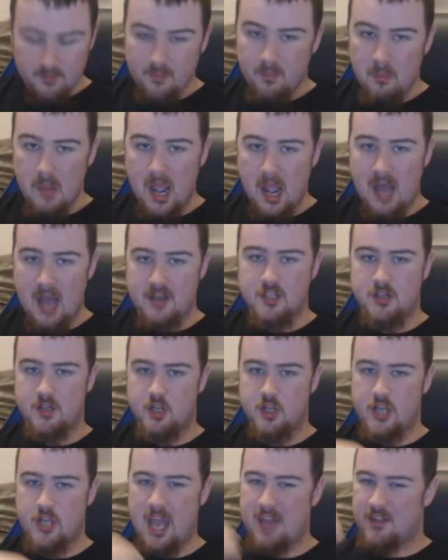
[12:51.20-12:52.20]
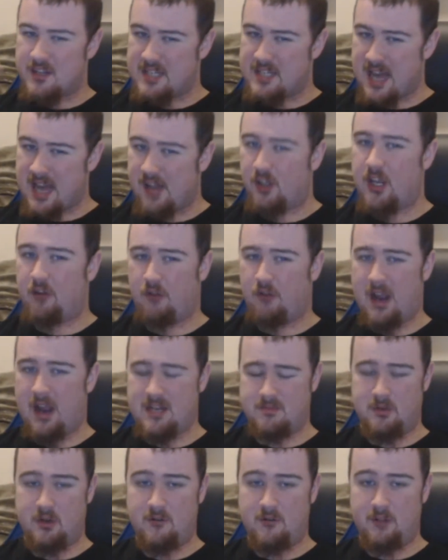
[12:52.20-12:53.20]
And you get the delicate
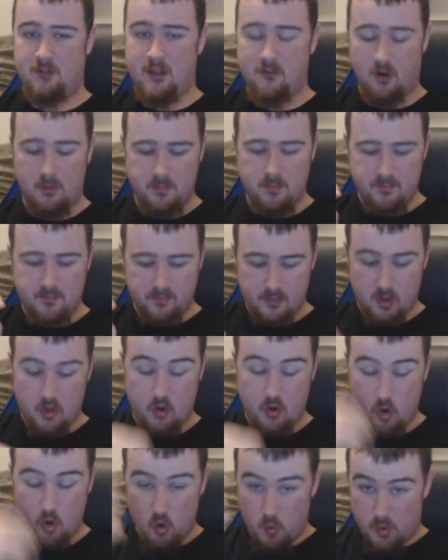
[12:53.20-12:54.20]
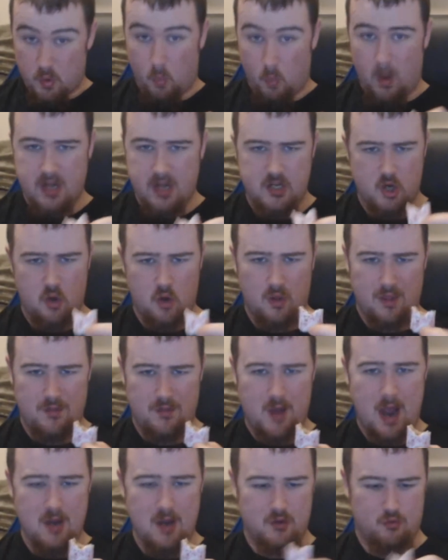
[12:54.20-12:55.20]
raspberry flavour through the white chocolate.
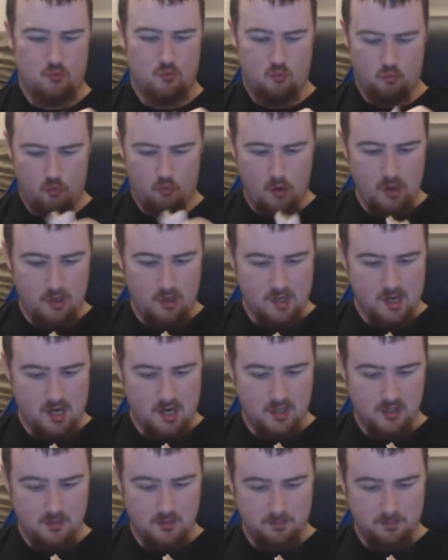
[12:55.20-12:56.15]
That is really nice.